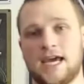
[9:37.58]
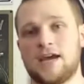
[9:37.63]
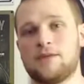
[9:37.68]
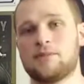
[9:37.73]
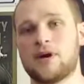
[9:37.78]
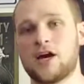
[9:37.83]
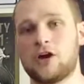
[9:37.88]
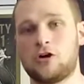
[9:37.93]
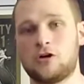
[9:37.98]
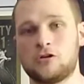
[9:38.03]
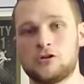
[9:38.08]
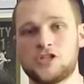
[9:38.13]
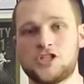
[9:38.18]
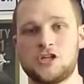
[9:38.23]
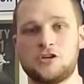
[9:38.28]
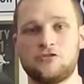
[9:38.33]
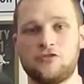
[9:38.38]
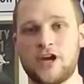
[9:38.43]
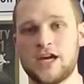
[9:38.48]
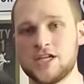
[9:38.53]
and my hard
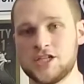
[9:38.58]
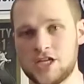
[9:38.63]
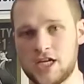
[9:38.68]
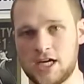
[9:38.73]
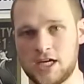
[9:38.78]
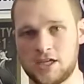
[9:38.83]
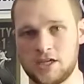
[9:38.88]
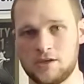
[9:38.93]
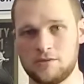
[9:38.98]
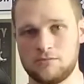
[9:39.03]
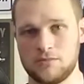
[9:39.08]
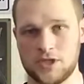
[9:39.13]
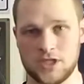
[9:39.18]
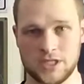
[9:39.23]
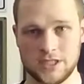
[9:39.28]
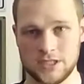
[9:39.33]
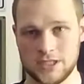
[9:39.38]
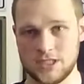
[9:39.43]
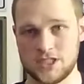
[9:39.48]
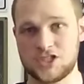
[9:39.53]
shell rain jacket
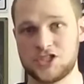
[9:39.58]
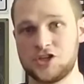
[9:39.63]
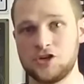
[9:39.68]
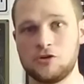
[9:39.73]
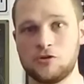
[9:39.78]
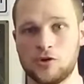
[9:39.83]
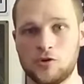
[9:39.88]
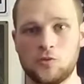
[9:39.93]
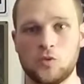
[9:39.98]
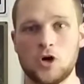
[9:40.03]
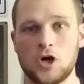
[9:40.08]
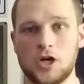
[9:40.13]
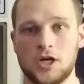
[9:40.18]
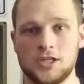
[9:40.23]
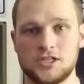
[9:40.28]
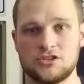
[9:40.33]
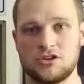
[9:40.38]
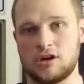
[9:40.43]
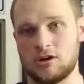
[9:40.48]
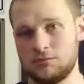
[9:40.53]
because it's
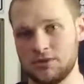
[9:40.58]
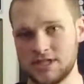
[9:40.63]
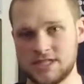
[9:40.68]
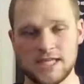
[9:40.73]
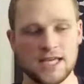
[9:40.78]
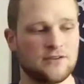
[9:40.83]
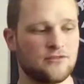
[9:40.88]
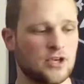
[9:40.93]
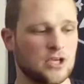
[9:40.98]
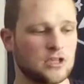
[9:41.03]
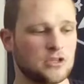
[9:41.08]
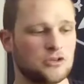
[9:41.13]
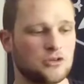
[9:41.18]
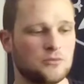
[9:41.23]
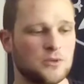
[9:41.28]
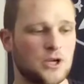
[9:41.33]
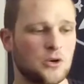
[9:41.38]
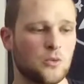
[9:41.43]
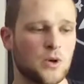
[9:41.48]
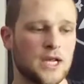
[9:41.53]
2-in-1, so I'll be saving a little
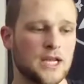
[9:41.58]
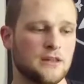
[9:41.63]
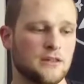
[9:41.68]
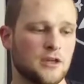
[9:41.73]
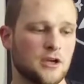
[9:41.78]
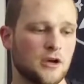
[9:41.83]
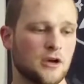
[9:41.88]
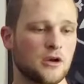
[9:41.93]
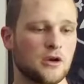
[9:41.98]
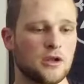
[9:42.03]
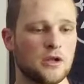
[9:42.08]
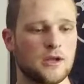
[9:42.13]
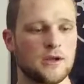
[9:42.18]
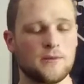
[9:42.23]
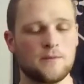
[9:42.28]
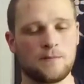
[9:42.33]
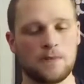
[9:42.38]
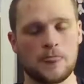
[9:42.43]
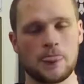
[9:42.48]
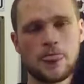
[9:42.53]
bit of weight there.
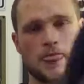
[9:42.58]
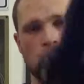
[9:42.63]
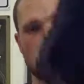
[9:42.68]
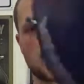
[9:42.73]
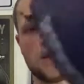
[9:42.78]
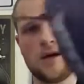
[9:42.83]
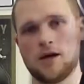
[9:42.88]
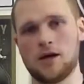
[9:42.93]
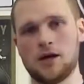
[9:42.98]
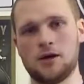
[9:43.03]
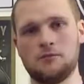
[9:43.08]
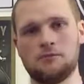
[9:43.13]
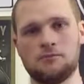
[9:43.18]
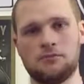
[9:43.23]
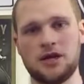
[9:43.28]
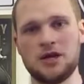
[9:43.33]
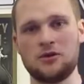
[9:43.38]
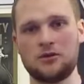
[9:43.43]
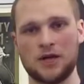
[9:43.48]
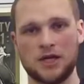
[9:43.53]

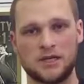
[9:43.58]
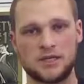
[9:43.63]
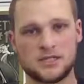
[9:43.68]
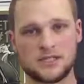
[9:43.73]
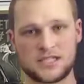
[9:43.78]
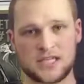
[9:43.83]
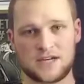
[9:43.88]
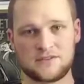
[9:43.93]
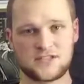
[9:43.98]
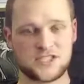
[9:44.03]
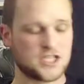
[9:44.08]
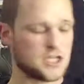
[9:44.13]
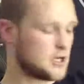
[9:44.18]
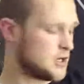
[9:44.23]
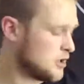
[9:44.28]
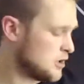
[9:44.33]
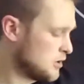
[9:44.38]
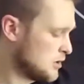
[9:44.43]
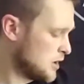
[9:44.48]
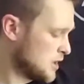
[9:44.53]
But anyway, soft
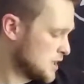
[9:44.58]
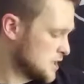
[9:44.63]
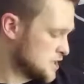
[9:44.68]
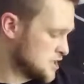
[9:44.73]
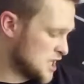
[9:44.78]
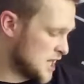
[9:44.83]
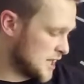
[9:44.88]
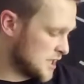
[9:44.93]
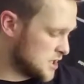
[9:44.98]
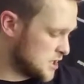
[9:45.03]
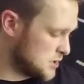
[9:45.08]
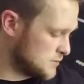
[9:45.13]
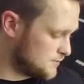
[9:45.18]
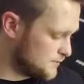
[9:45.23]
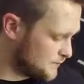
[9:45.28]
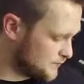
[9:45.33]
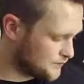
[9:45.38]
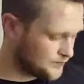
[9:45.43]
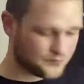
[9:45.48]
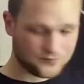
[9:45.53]
shell
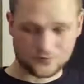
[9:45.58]
jacket